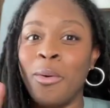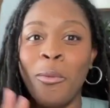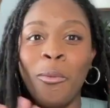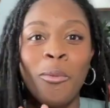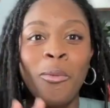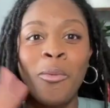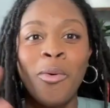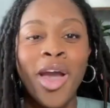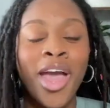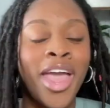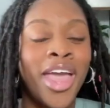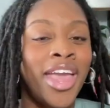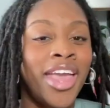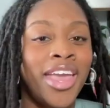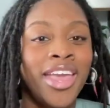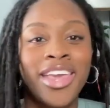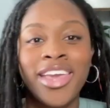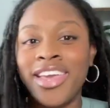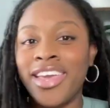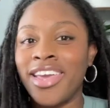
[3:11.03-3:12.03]

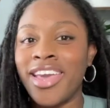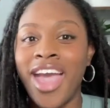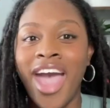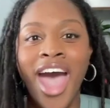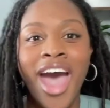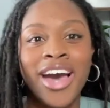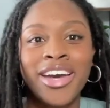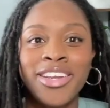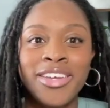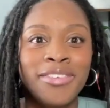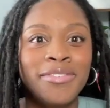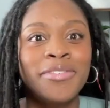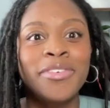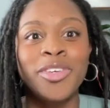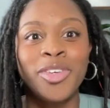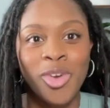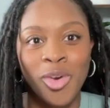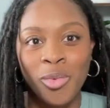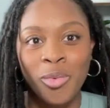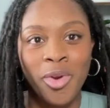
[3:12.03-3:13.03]
way out of
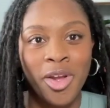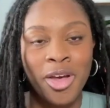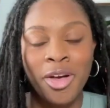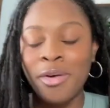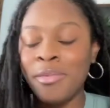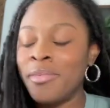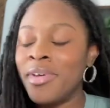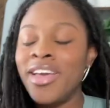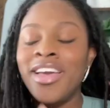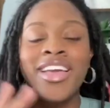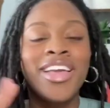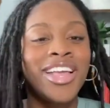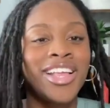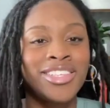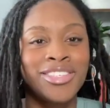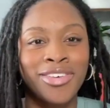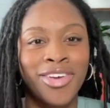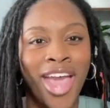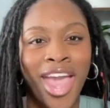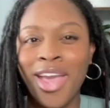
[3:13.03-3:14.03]
your realm.
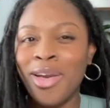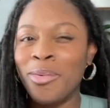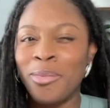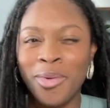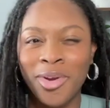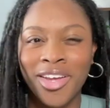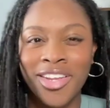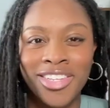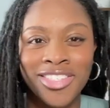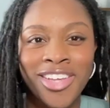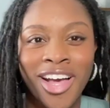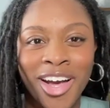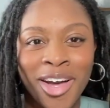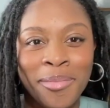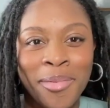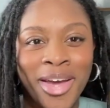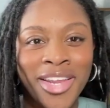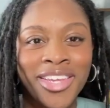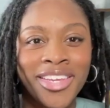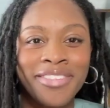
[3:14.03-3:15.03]
It's okay. We're going to talk
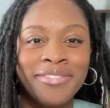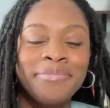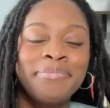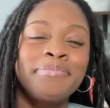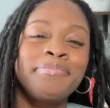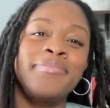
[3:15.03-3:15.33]
about it.